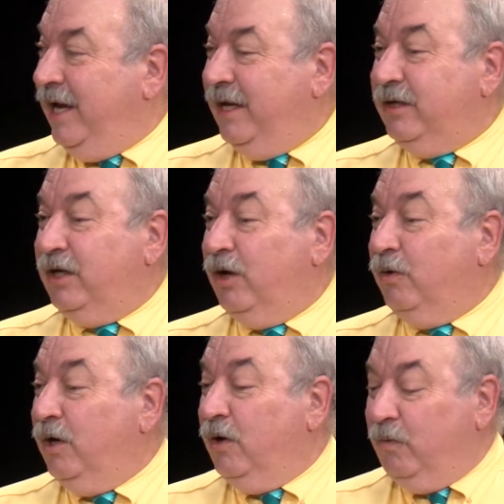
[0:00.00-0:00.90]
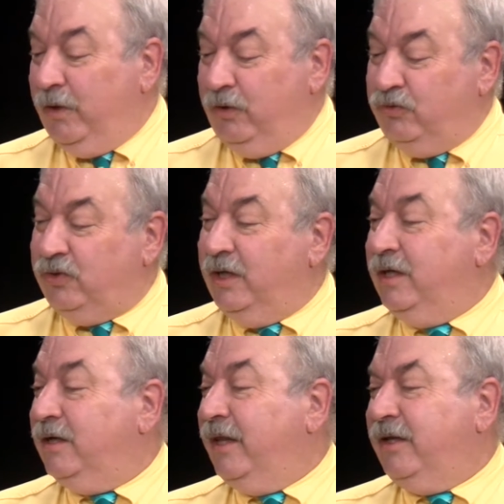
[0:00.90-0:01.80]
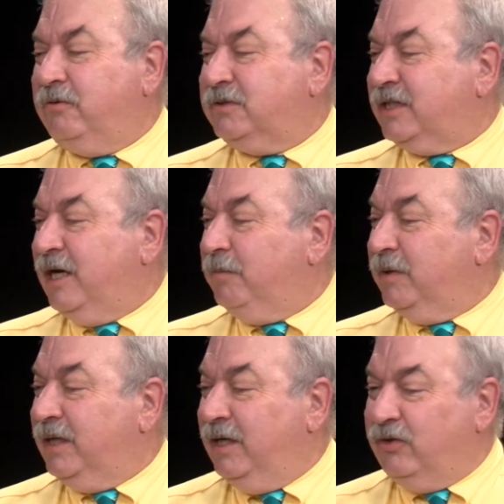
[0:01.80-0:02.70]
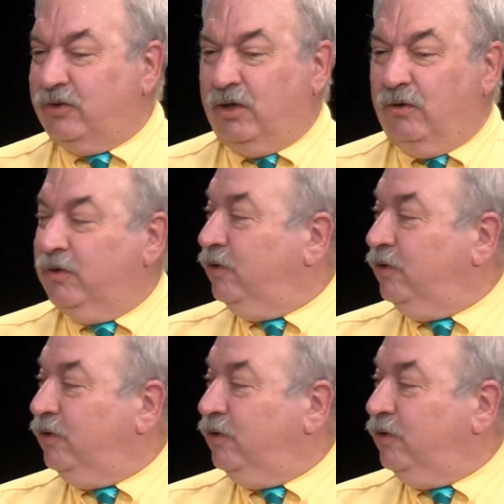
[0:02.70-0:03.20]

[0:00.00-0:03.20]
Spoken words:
And when you see, I think it was a couple of years ago, the